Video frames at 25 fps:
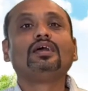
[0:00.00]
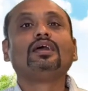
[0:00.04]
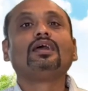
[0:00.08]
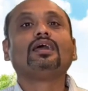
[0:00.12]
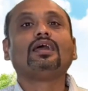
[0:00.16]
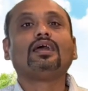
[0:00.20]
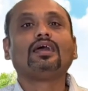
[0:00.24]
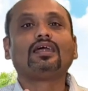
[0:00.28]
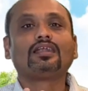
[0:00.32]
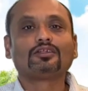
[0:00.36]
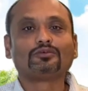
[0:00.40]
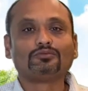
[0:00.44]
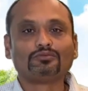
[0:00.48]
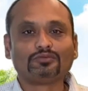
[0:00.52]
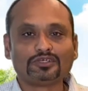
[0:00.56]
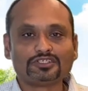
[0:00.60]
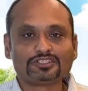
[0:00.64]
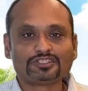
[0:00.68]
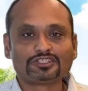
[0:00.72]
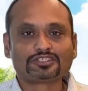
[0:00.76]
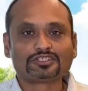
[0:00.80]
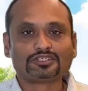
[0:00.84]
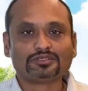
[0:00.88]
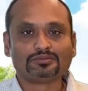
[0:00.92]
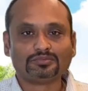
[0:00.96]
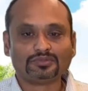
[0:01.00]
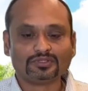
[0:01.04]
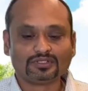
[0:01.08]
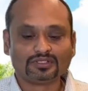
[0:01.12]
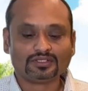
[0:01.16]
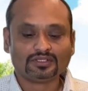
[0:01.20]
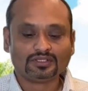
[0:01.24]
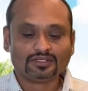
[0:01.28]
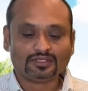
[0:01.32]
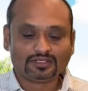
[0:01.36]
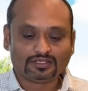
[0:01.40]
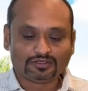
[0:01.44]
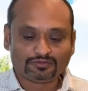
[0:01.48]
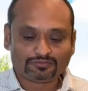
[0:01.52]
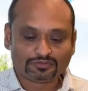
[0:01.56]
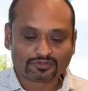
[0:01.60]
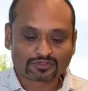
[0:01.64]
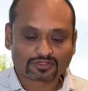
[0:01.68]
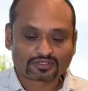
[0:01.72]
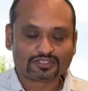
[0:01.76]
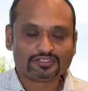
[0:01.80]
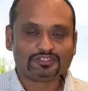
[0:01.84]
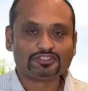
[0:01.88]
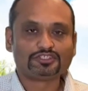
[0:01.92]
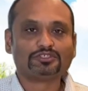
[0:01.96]
and a vegetable if you're
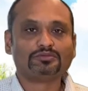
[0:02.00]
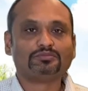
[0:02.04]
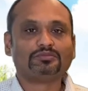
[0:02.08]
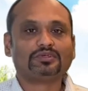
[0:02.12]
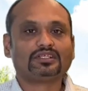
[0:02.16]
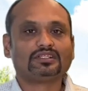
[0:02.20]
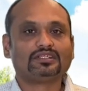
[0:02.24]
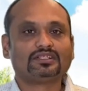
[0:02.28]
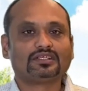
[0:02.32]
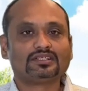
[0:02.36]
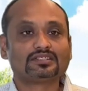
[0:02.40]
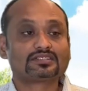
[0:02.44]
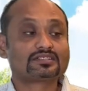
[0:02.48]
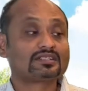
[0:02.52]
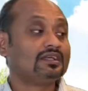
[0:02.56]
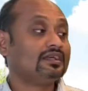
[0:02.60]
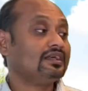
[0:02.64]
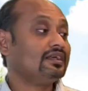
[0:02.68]
consuming this.